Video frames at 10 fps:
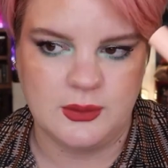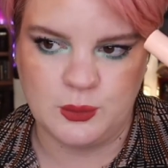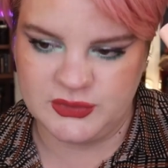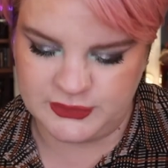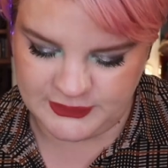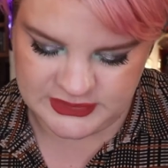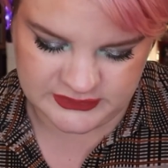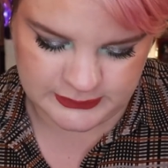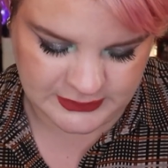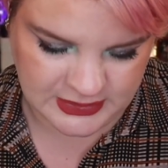Want to
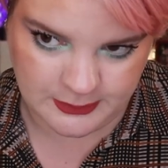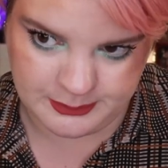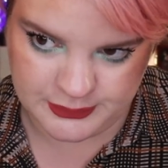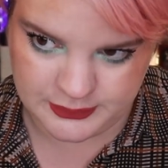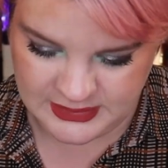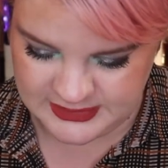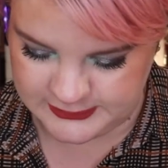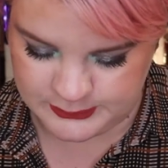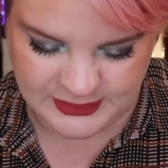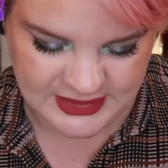finish this one up
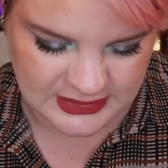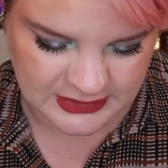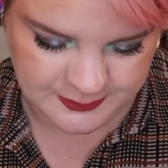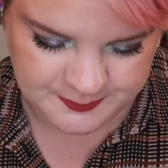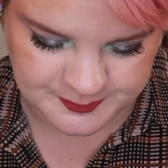as well.